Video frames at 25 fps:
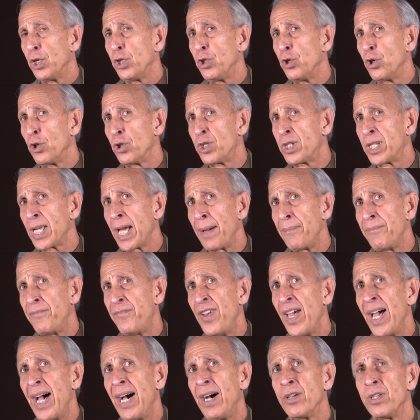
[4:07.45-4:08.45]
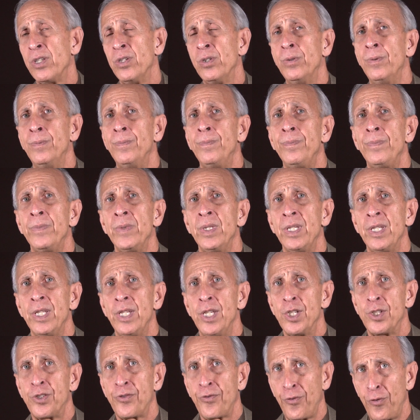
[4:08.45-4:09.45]
Your top value
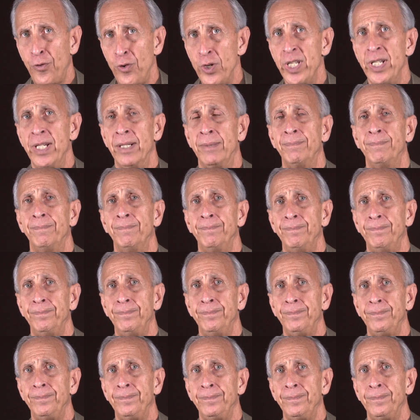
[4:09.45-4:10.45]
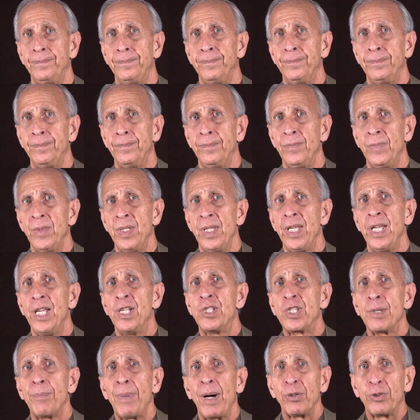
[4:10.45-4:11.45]
is freedom.
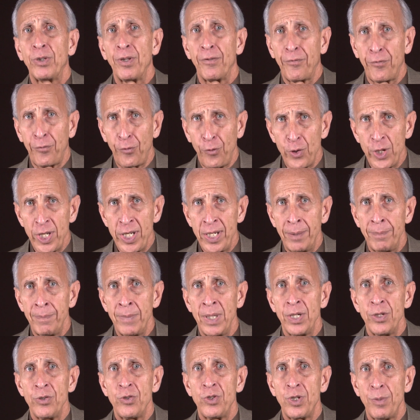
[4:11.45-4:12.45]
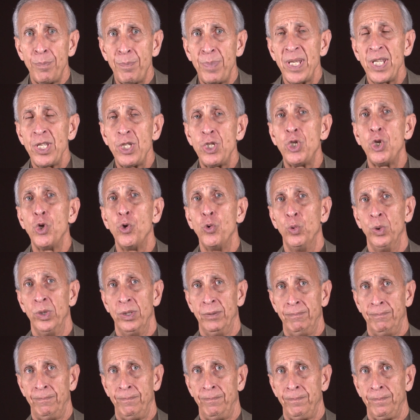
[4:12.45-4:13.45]
It's about the freedom to be you.
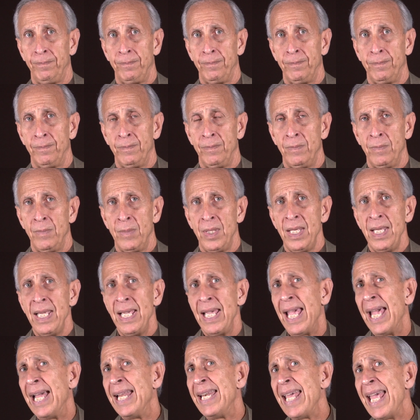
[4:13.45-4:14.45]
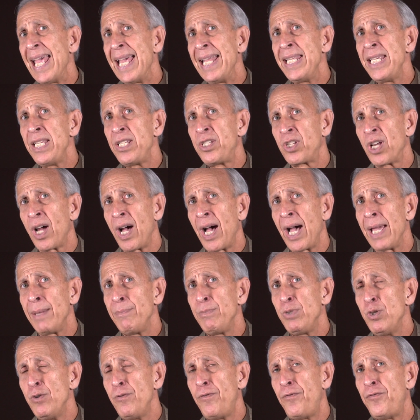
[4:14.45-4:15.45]
And
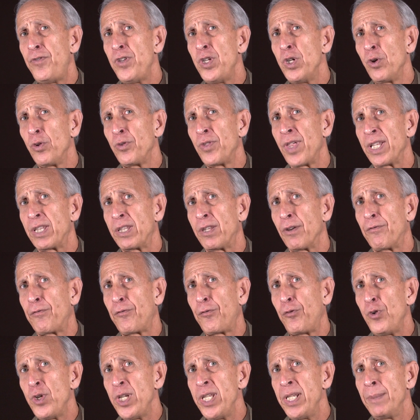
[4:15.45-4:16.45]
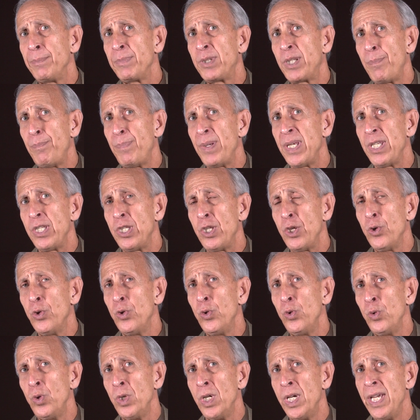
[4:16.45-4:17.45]
anytime you feel that the freedom to be
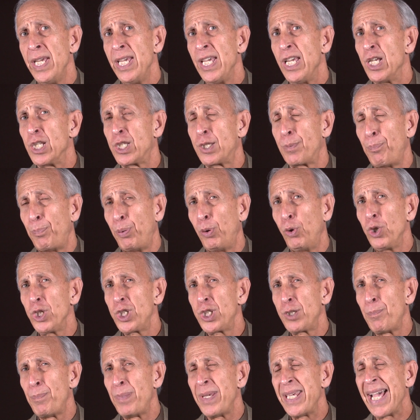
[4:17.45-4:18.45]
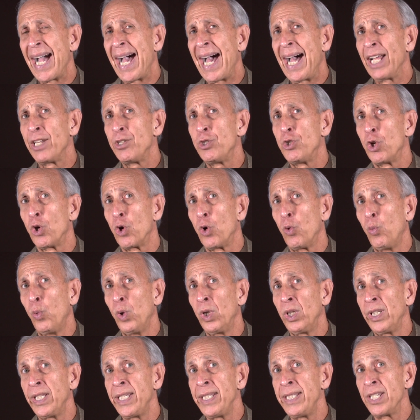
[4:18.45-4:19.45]
you is pushed beyond your
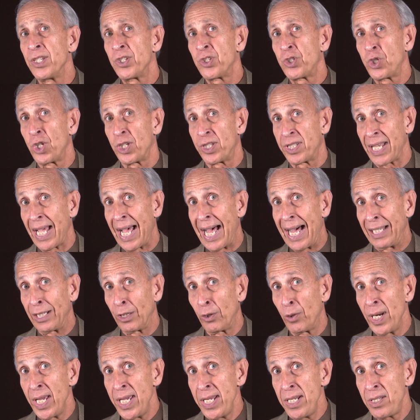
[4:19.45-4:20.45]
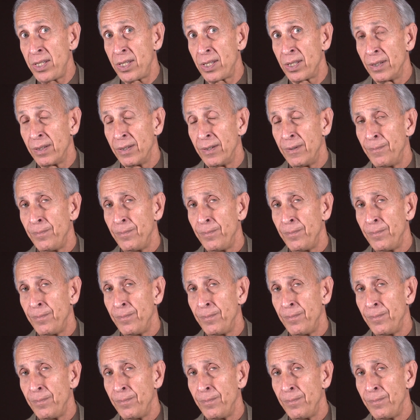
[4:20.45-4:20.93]
willingness to tolerate,